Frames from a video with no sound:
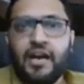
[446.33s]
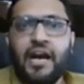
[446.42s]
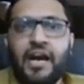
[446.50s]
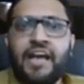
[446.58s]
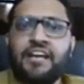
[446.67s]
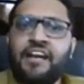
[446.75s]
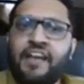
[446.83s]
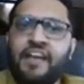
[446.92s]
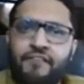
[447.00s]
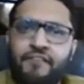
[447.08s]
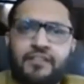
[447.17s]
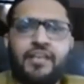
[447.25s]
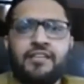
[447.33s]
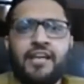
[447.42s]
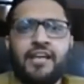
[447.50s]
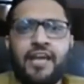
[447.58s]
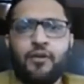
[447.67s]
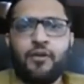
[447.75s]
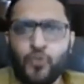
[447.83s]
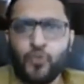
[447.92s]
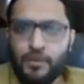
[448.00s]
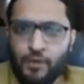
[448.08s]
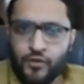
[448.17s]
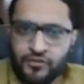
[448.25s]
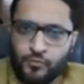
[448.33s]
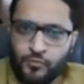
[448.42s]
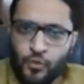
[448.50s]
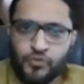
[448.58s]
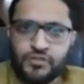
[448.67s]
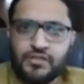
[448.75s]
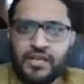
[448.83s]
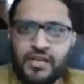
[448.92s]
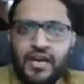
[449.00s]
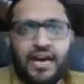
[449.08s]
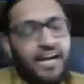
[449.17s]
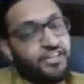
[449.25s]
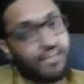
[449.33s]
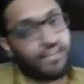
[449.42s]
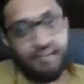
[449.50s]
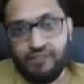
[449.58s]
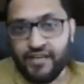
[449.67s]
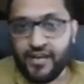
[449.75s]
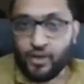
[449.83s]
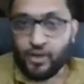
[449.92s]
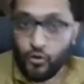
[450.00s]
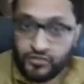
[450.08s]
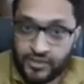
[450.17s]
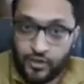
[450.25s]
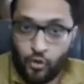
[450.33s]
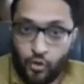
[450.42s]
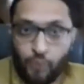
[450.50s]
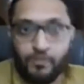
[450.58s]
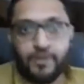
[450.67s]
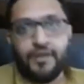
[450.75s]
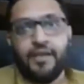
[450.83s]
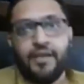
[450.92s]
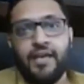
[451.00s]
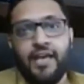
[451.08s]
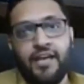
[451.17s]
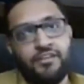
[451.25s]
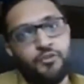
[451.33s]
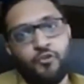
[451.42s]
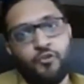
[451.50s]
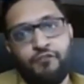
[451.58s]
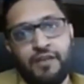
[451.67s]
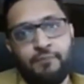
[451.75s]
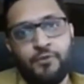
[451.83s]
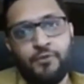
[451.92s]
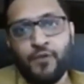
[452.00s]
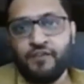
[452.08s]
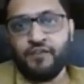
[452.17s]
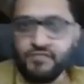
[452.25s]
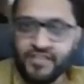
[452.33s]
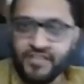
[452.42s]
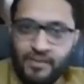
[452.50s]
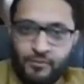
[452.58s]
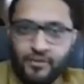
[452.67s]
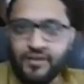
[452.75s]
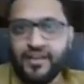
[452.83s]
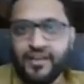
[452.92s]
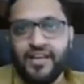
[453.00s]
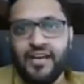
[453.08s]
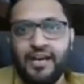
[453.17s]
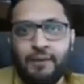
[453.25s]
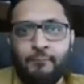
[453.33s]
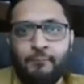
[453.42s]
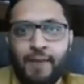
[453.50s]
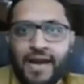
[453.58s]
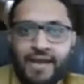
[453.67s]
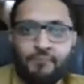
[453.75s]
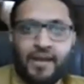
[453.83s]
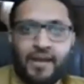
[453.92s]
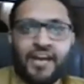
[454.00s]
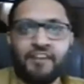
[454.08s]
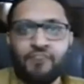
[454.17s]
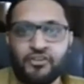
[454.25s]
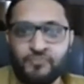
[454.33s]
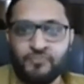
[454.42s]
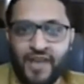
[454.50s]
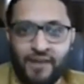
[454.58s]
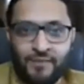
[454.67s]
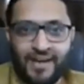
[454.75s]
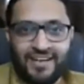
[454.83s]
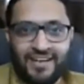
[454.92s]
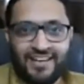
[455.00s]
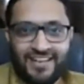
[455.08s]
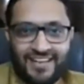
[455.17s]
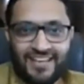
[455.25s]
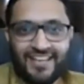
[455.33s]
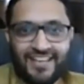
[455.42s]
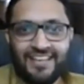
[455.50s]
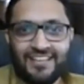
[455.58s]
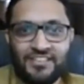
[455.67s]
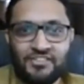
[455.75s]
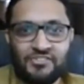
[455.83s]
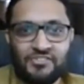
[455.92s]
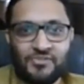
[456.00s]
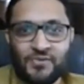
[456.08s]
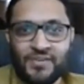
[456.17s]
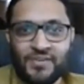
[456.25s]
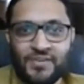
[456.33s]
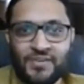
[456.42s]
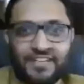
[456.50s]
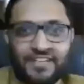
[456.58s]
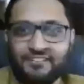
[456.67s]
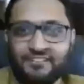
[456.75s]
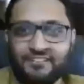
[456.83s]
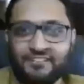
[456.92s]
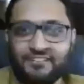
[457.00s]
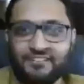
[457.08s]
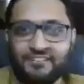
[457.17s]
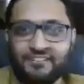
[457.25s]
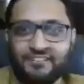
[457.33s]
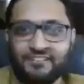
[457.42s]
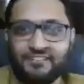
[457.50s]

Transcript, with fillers: I read everything that I could know about exports. I traveled across the globe. And you know, Philip, you are from Singapore. My market was Myanmar. So it was very close by.